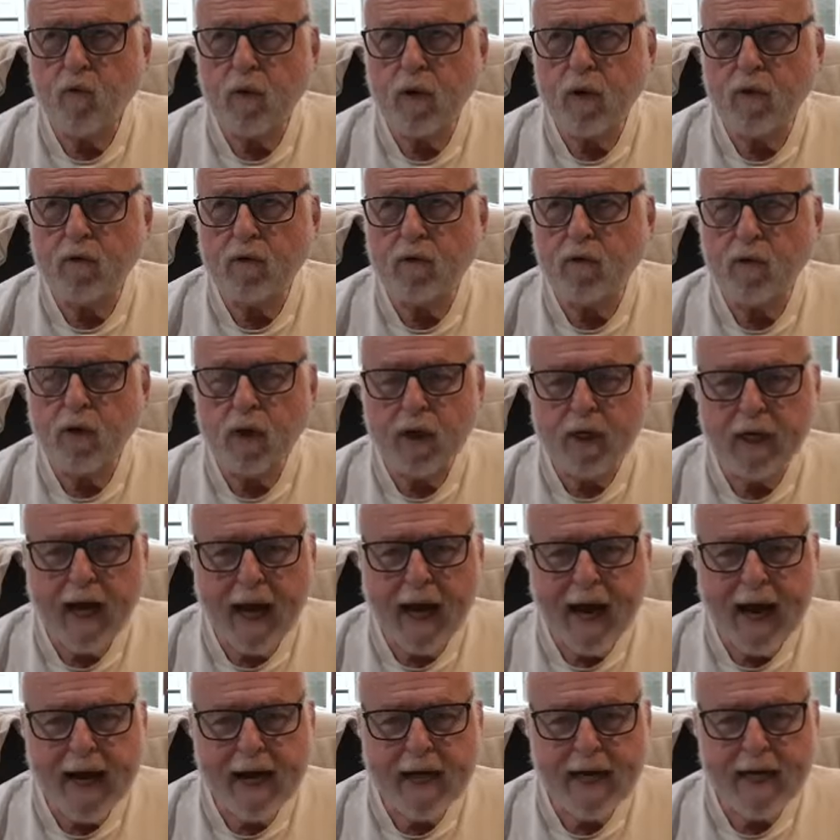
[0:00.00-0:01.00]
look
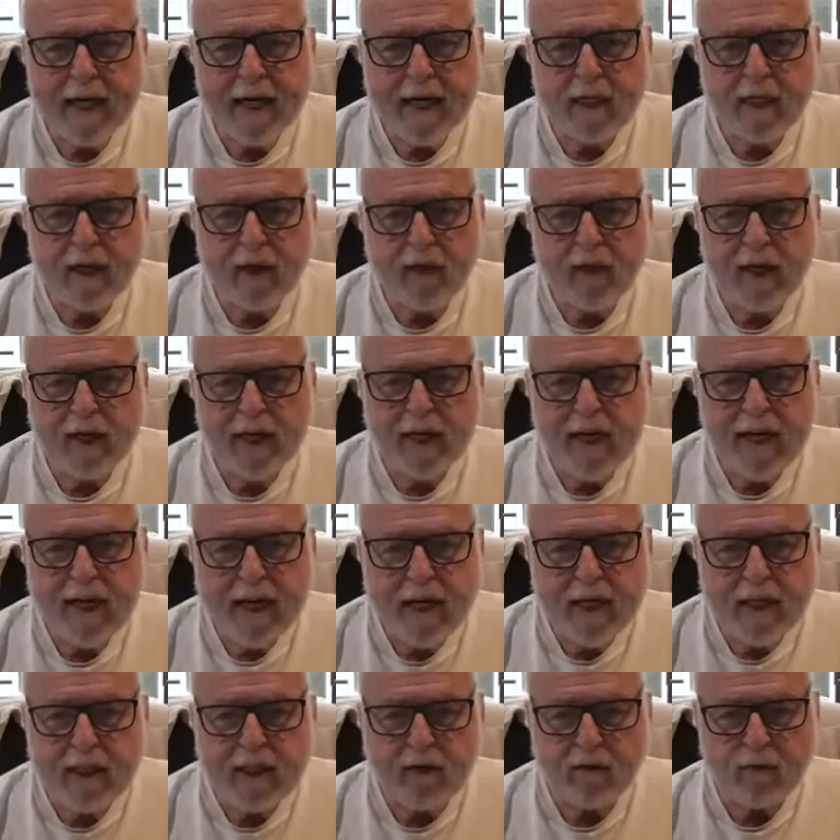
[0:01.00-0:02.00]
at the
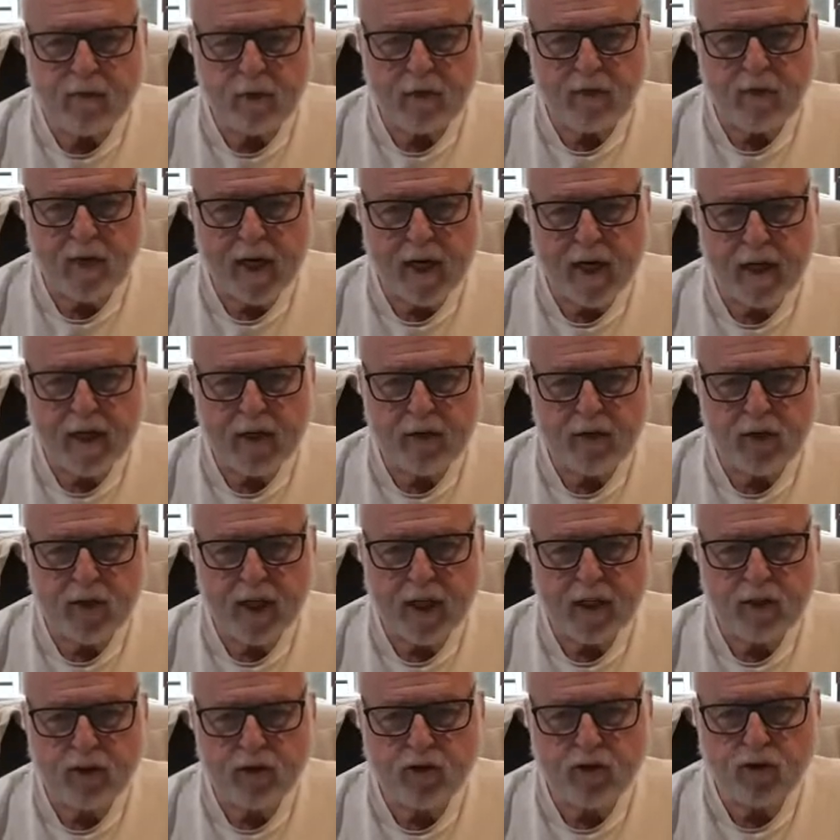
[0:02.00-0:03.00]
needs of providers
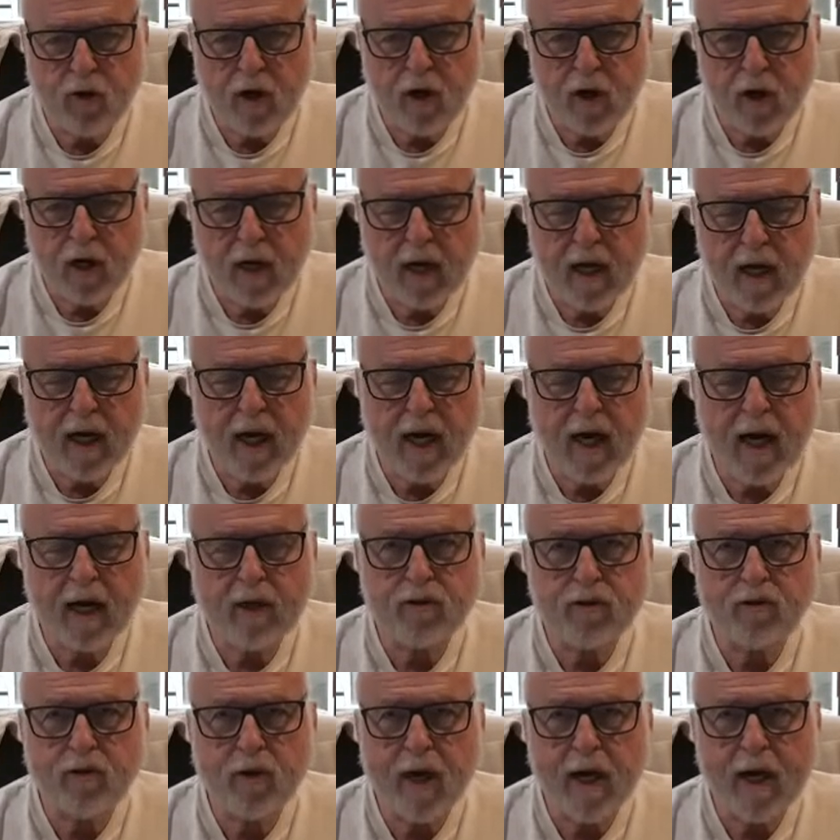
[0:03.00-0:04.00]
and
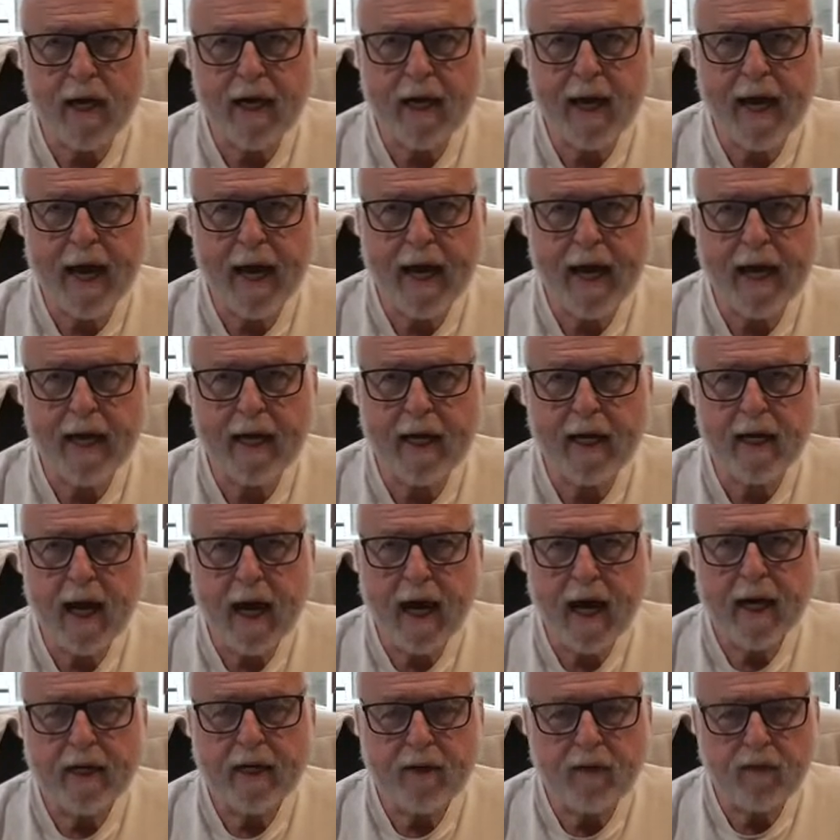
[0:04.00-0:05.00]
try and
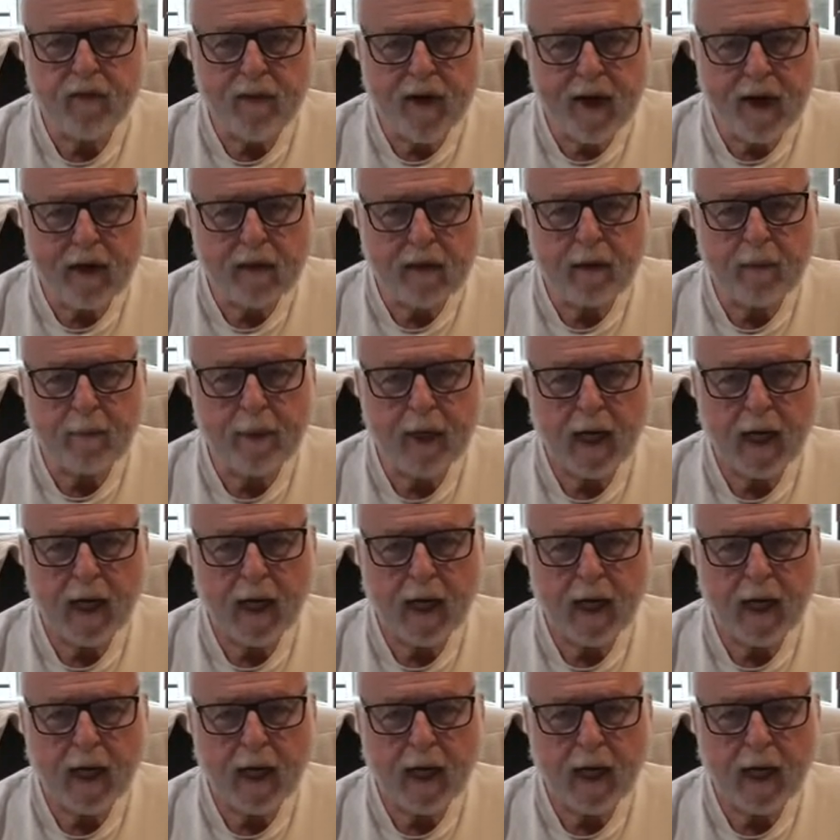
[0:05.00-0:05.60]
develop